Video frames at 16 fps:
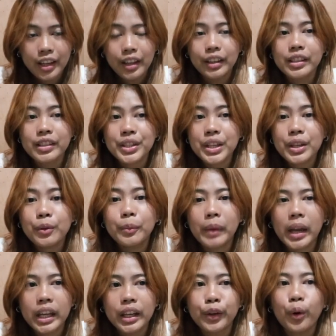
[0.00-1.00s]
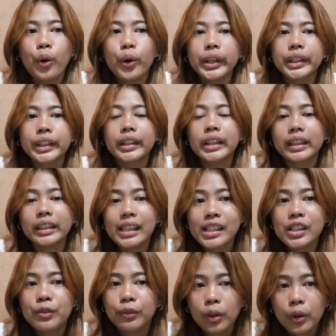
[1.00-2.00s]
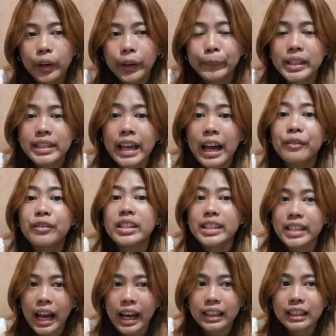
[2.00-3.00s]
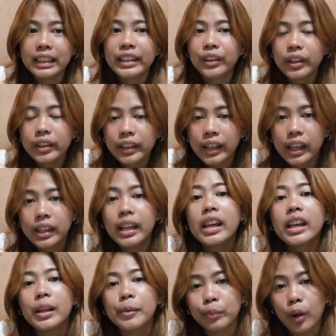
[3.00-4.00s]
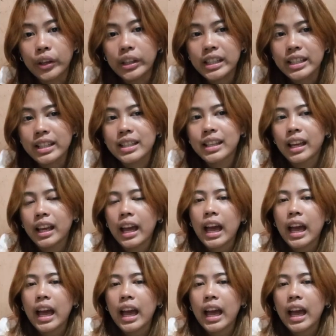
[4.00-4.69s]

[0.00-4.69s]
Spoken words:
The CEO made an order that each floor must have exactly 13 employees.